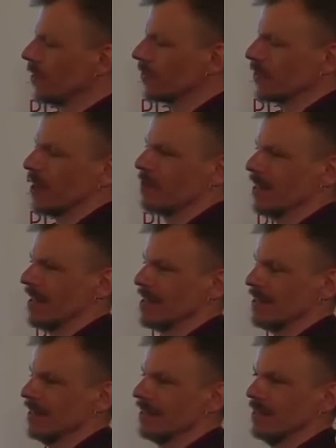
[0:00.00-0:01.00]
those
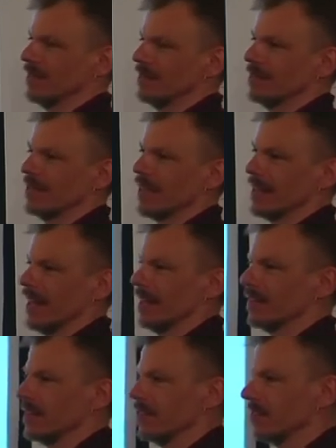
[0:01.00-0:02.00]
applications, they
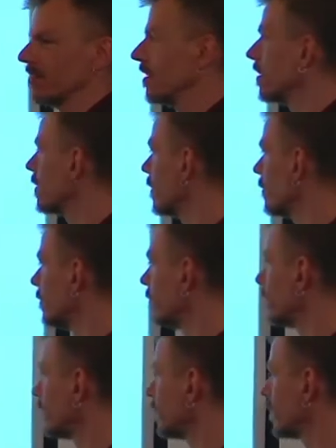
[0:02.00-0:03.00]
can't use this.
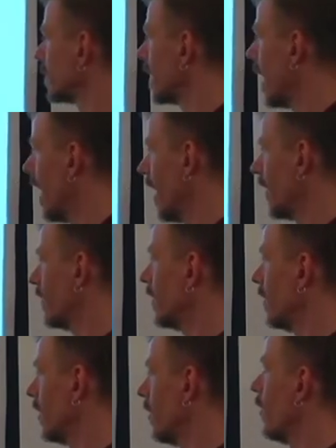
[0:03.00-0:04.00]
And
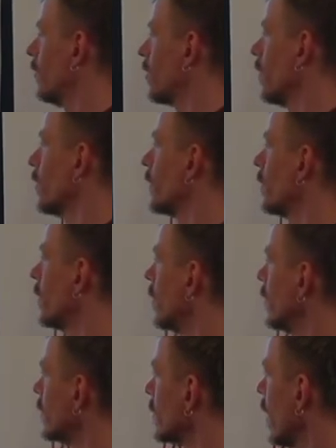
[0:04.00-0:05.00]
of course you lose